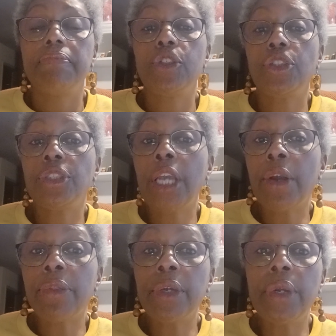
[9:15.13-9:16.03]

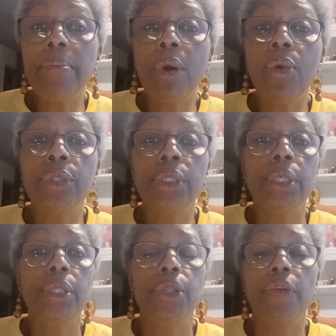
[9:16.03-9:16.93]
share their
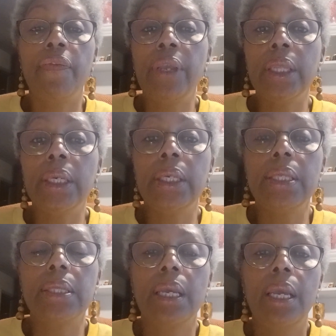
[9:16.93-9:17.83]
emotions, their
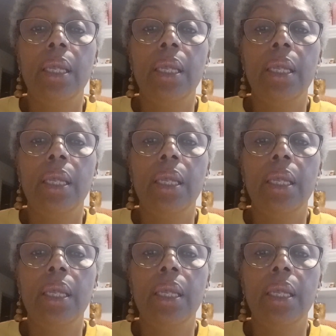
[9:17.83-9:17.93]
feelings.